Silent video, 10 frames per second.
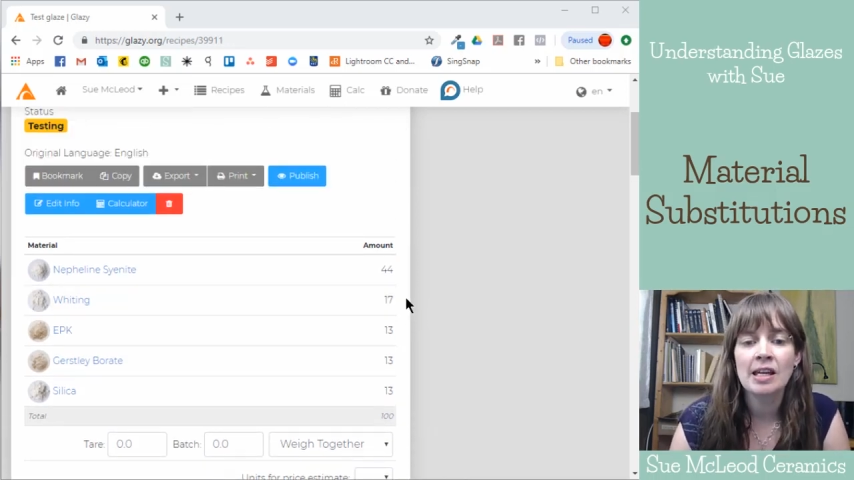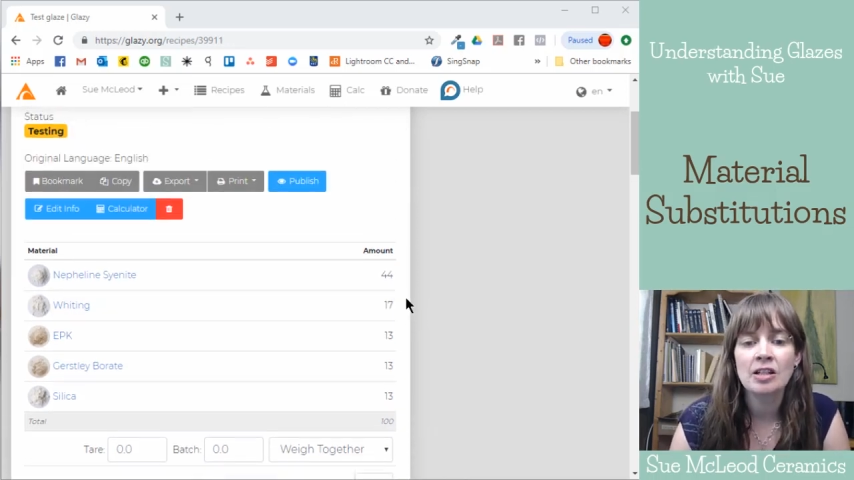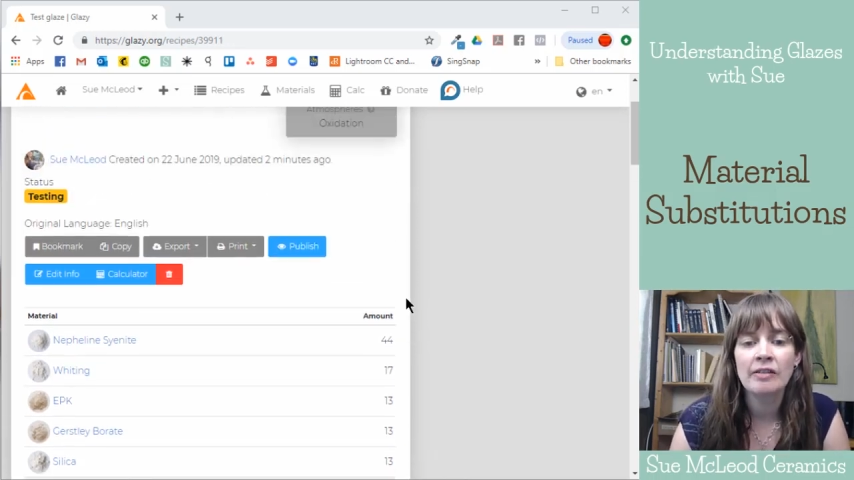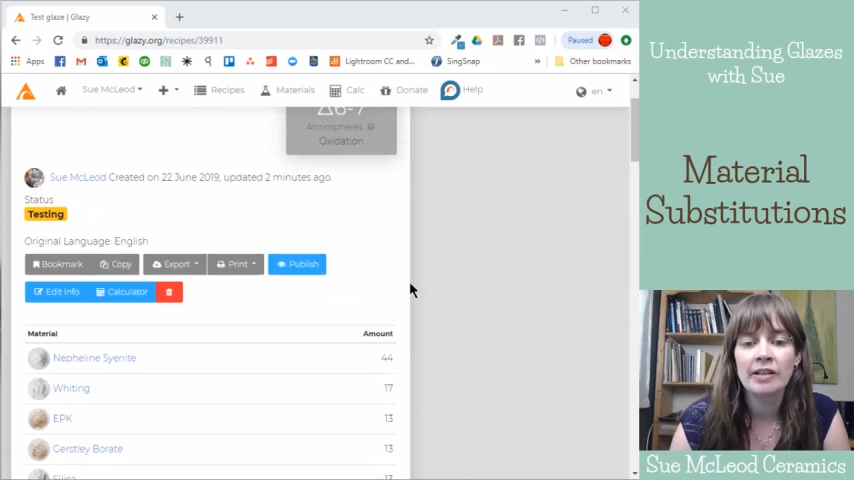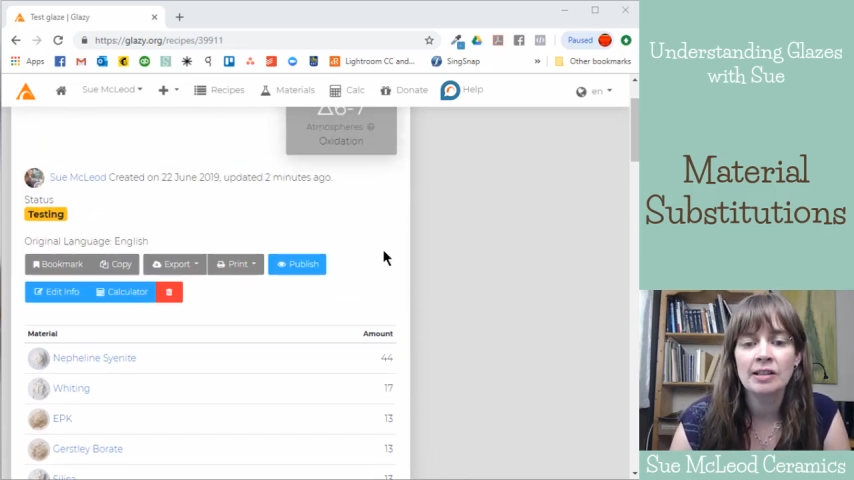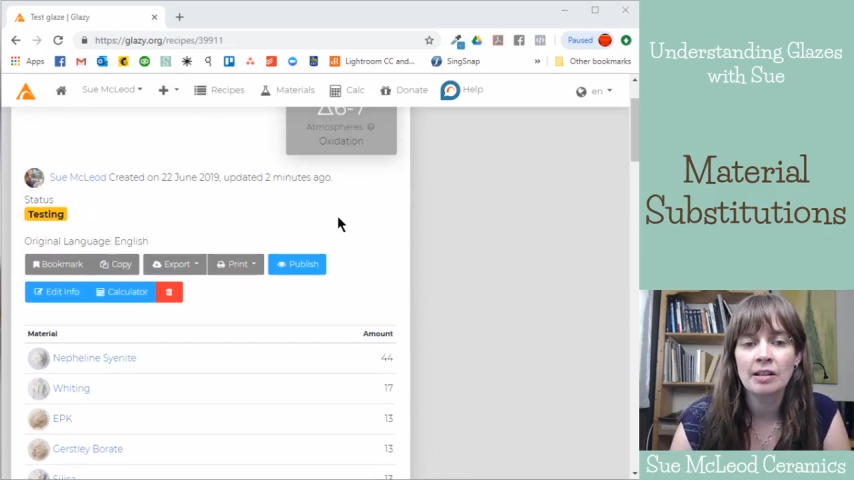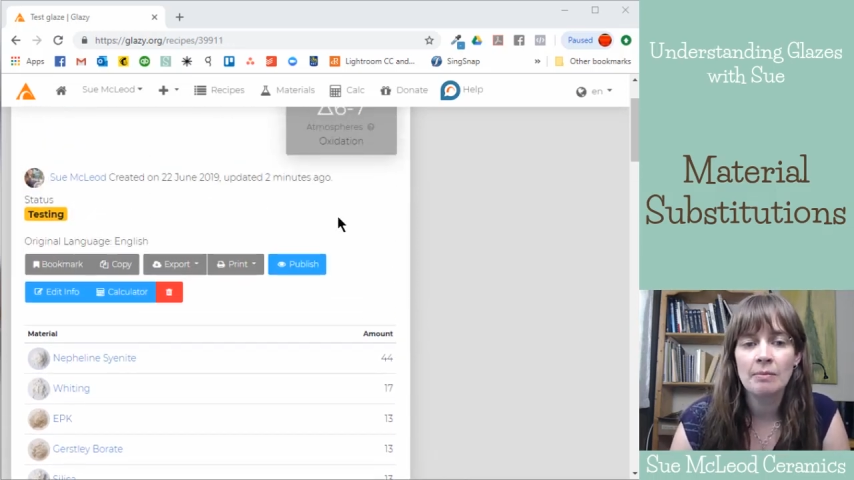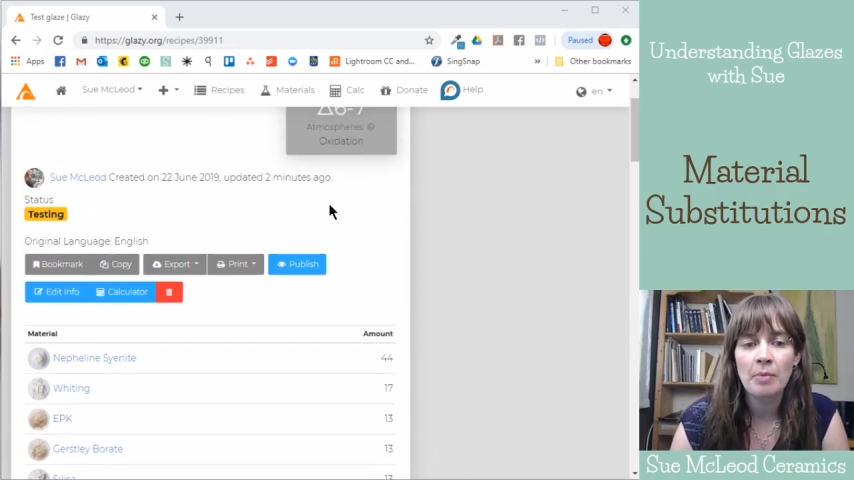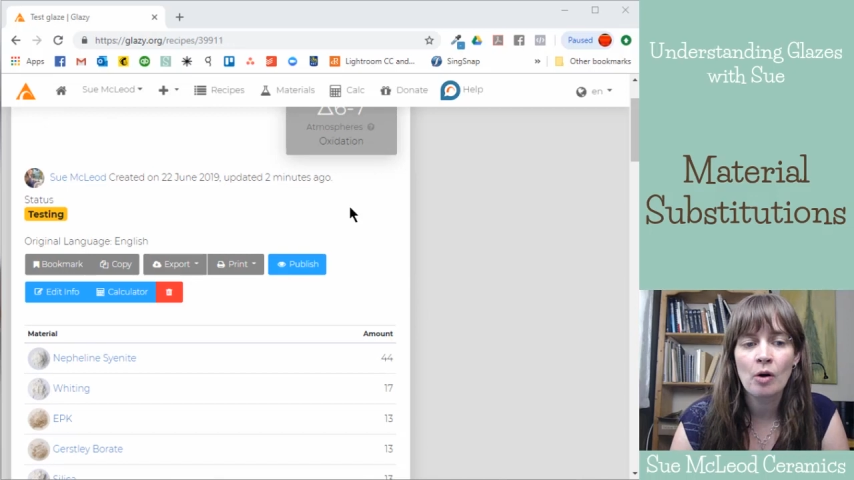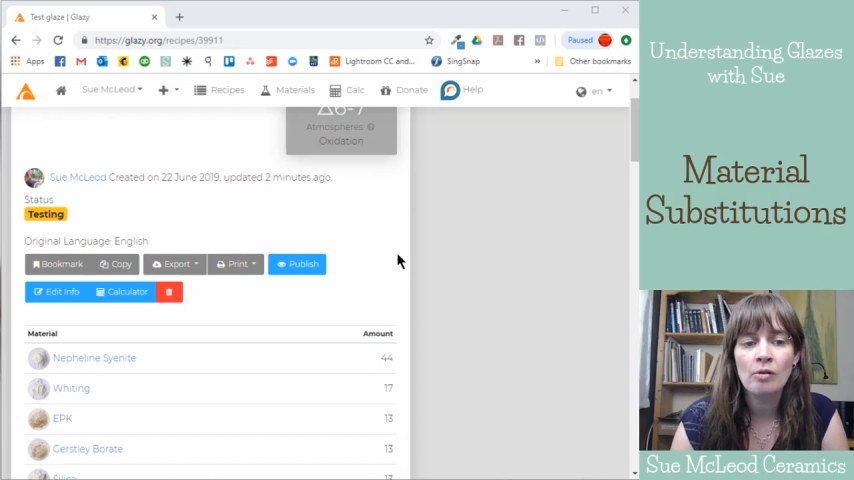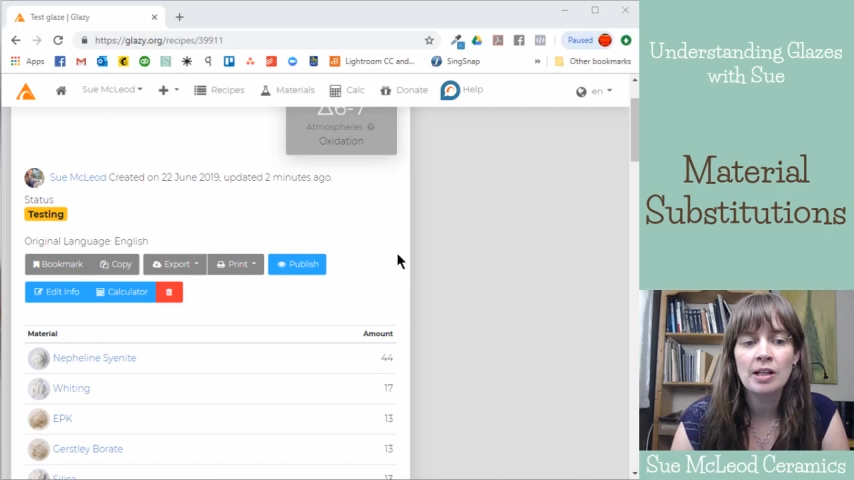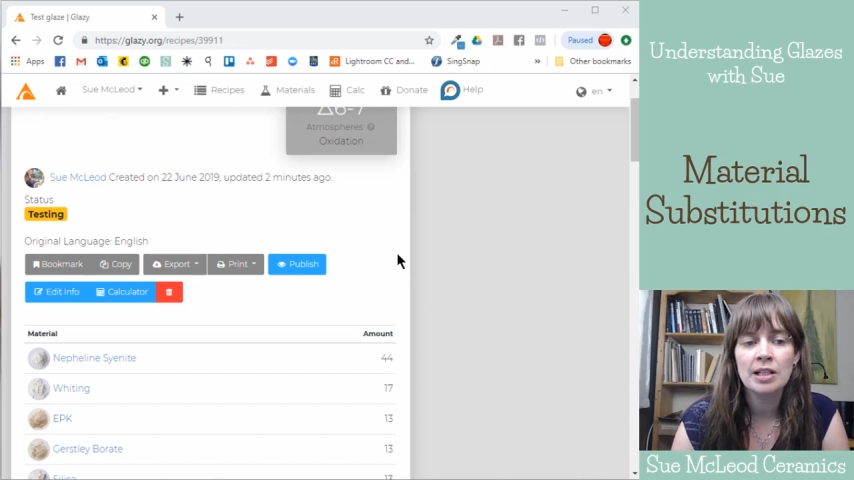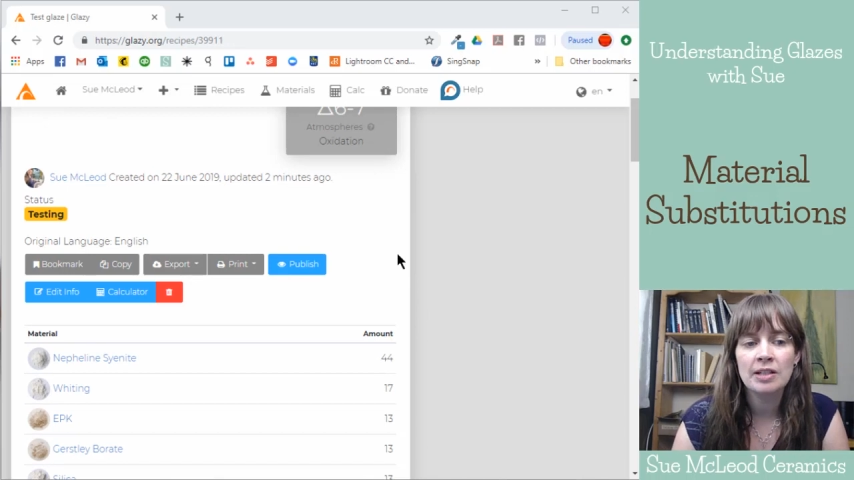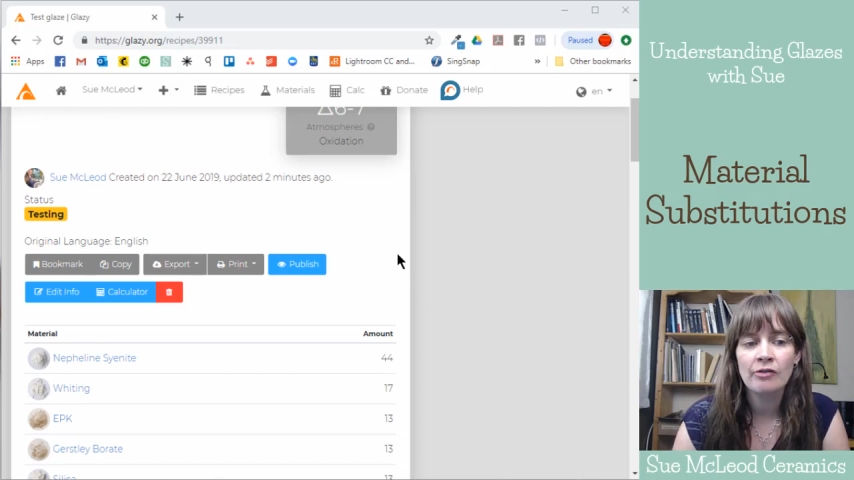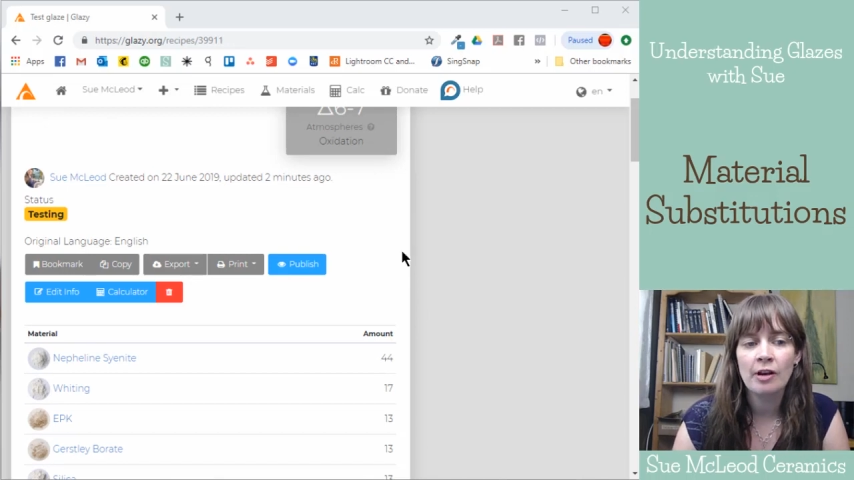each of its
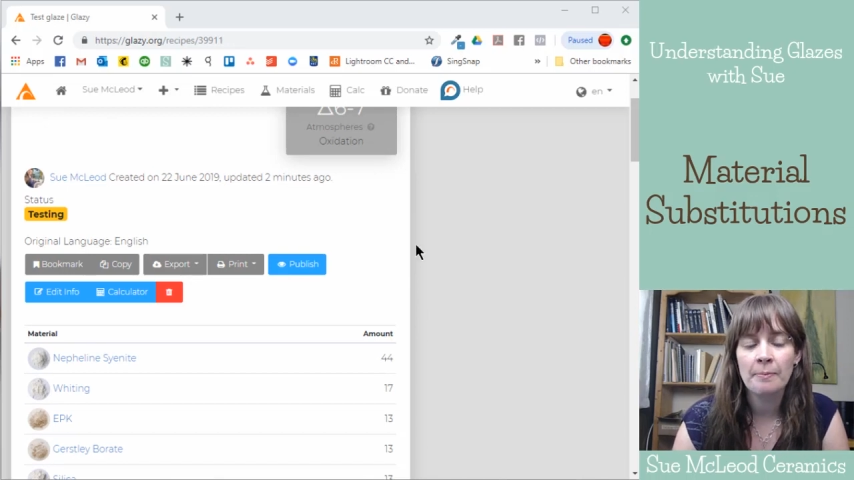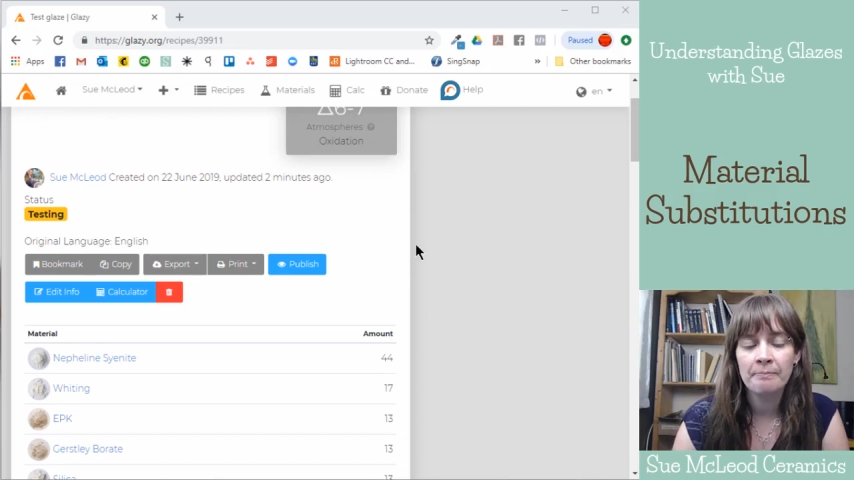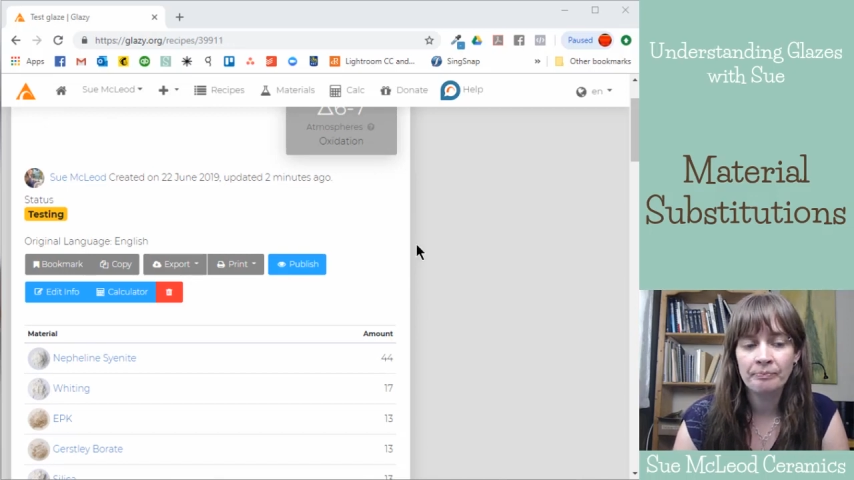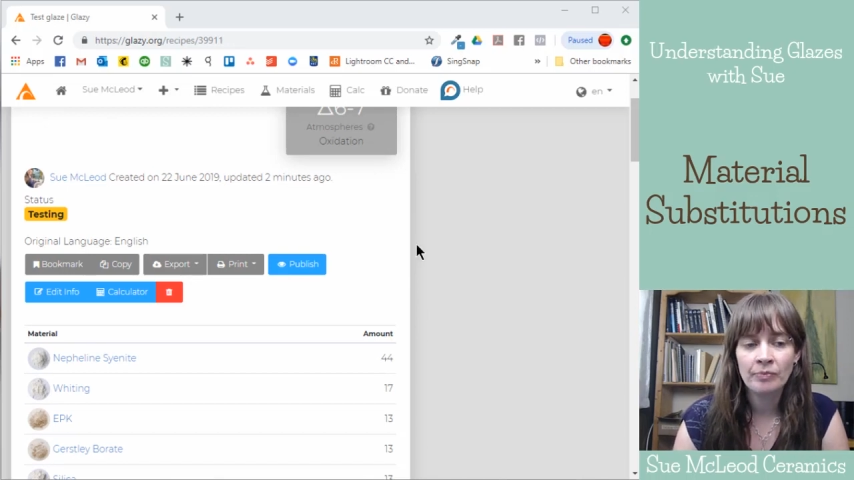components from.